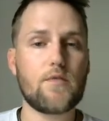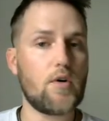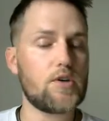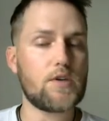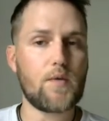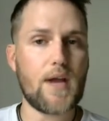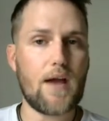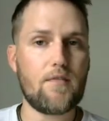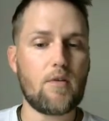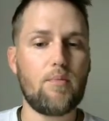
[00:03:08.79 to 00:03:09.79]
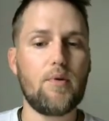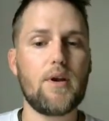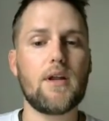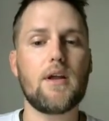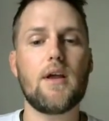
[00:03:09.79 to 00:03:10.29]
first if we haven't
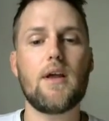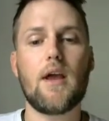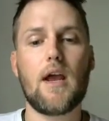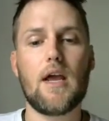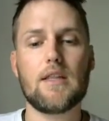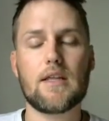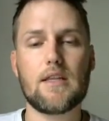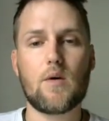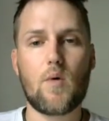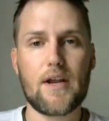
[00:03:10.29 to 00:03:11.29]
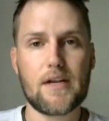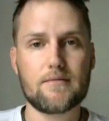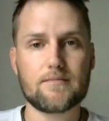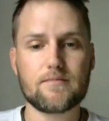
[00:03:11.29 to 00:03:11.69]
completed, and then the awaken.